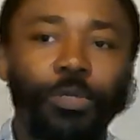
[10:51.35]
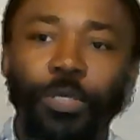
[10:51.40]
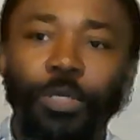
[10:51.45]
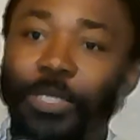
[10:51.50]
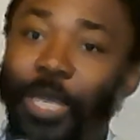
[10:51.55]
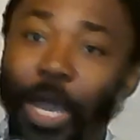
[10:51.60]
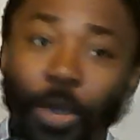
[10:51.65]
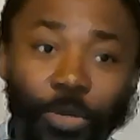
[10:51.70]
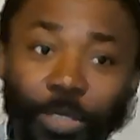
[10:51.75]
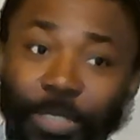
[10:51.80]

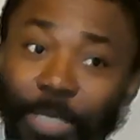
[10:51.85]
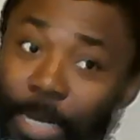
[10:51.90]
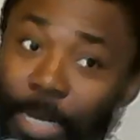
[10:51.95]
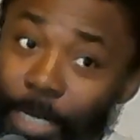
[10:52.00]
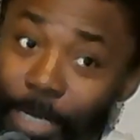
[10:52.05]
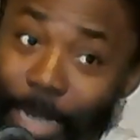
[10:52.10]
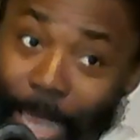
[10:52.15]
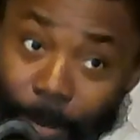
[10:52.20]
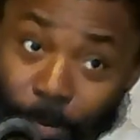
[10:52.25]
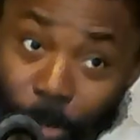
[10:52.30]
Shaul is
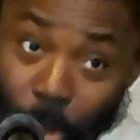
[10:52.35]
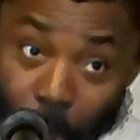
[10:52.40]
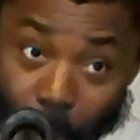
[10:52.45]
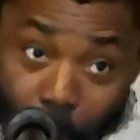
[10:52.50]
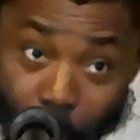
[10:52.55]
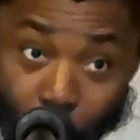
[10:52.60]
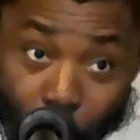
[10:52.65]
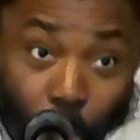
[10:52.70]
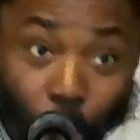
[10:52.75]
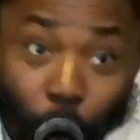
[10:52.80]
telling them,
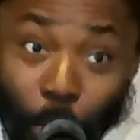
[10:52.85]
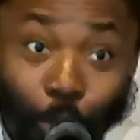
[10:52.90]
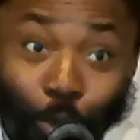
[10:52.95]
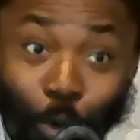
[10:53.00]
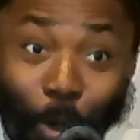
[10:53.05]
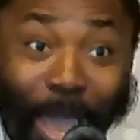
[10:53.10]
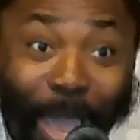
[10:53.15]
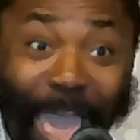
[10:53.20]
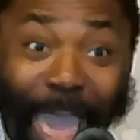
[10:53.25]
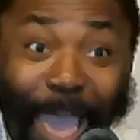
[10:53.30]
no,
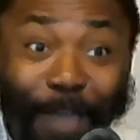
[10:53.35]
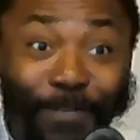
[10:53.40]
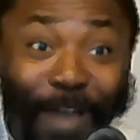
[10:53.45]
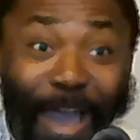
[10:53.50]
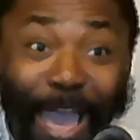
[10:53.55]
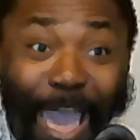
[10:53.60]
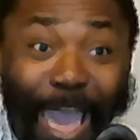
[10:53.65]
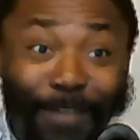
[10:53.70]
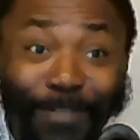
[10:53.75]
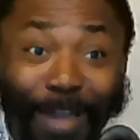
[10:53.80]
don't
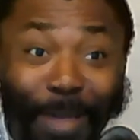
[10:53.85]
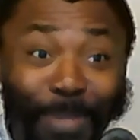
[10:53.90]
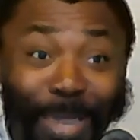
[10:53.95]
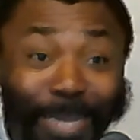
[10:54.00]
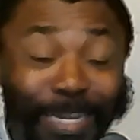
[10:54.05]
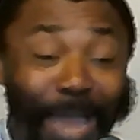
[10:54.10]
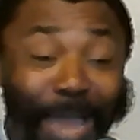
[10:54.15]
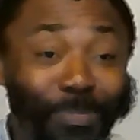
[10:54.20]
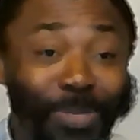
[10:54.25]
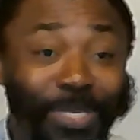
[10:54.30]
ever make
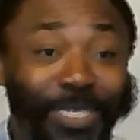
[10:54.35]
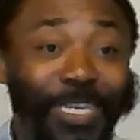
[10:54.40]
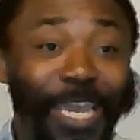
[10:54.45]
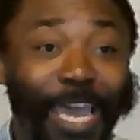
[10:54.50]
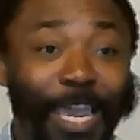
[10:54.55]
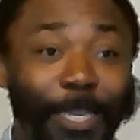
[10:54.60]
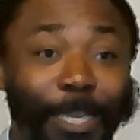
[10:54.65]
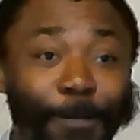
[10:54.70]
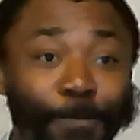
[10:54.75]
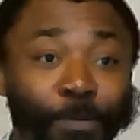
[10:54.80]
that
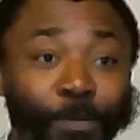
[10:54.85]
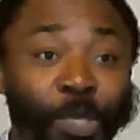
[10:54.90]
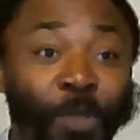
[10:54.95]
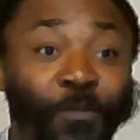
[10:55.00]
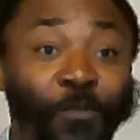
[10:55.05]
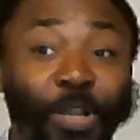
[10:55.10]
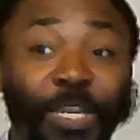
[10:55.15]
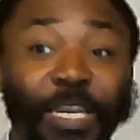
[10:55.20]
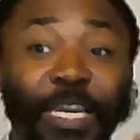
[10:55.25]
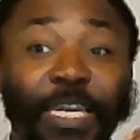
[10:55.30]
mistake.
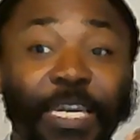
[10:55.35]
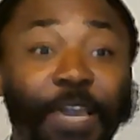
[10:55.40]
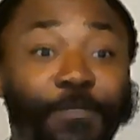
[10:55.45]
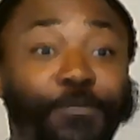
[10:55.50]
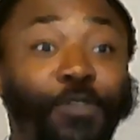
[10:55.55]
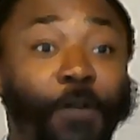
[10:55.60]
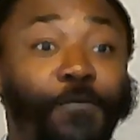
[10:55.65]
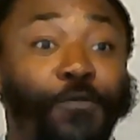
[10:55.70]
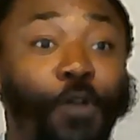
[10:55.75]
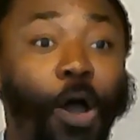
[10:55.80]
For the
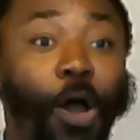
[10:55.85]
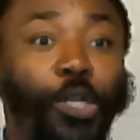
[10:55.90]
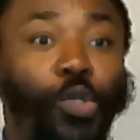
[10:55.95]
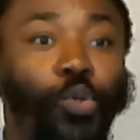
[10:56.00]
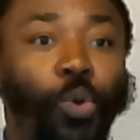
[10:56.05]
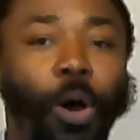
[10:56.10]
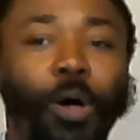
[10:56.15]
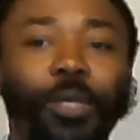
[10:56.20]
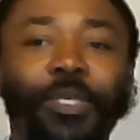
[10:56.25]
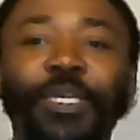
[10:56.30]
gift of God is
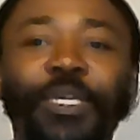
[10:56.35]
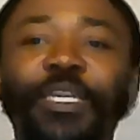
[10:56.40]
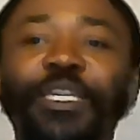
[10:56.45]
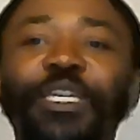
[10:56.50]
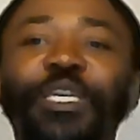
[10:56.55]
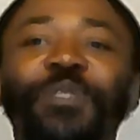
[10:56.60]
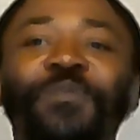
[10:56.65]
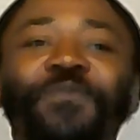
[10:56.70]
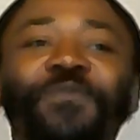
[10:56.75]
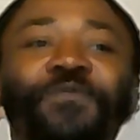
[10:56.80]
what?
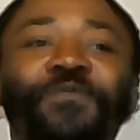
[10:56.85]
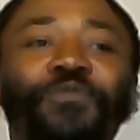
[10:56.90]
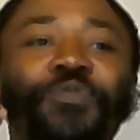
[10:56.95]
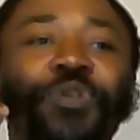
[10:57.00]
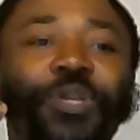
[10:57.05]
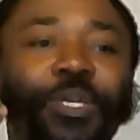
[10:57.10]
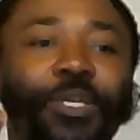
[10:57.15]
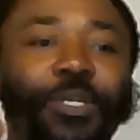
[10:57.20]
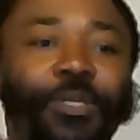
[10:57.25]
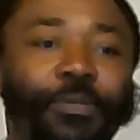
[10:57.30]
Is
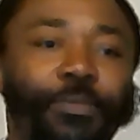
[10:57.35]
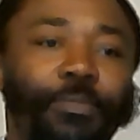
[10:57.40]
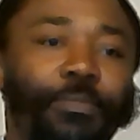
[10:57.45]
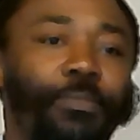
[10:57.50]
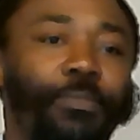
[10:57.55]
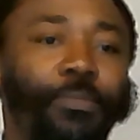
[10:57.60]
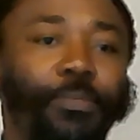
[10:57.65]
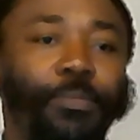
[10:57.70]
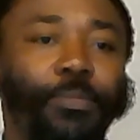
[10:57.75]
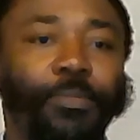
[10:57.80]
free.
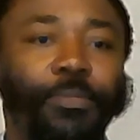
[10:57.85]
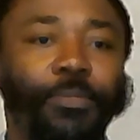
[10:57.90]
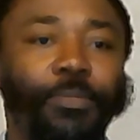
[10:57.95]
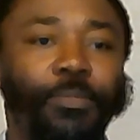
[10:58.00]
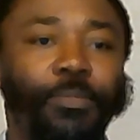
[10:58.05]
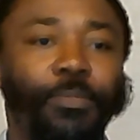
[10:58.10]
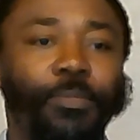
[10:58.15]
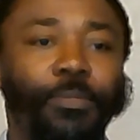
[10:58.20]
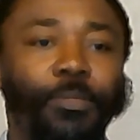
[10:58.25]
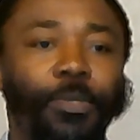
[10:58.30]

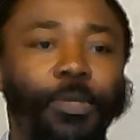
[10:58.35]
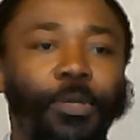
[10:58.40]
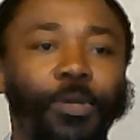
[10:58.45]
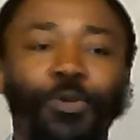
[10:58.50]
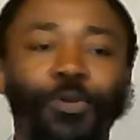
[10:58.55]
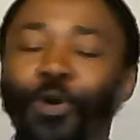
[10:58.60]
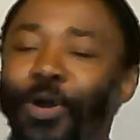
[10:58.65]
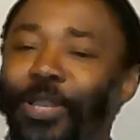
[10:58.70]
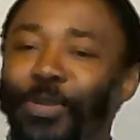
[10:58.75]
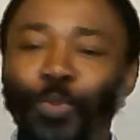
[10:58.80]

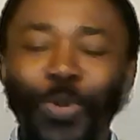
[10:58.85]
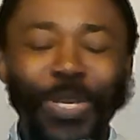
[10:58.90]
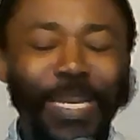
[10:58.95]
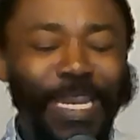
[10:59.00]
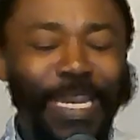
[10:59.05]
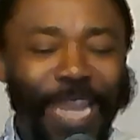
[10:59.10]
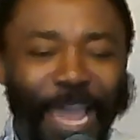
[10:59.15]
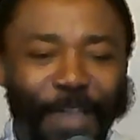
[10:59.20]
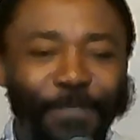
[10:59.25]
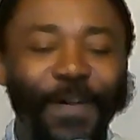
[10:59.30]
God will
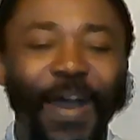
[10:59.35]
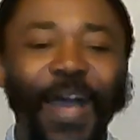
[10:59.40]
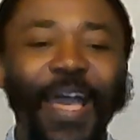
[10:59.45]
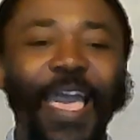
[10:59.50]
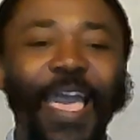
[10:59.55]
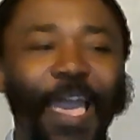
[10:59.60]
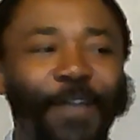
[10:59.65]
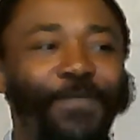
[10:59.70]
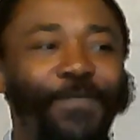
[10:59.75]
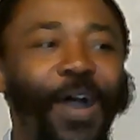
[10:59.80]
never
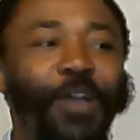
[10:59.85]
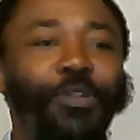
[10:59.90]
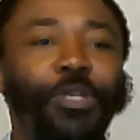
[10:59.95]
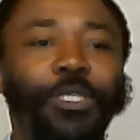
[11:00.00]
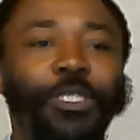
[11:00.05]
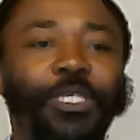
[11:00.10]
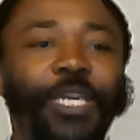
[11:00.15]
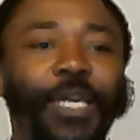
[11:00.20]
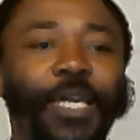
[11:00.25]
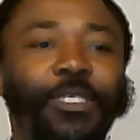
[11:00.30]
ever
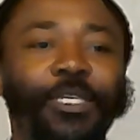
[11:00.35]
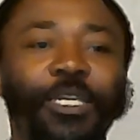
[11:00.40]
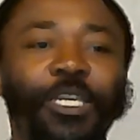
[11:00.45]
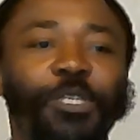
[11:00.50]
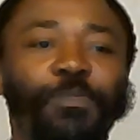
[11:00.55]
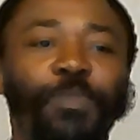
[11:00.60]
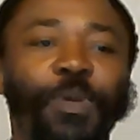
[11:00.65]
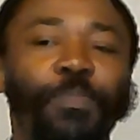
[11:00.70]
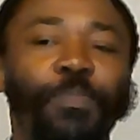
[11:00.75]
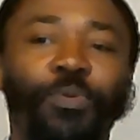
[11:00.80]
reject his
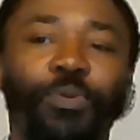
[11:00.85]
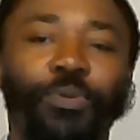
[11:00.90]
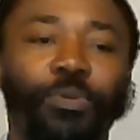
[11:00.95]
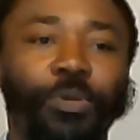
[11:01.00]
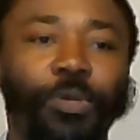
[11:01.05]
people.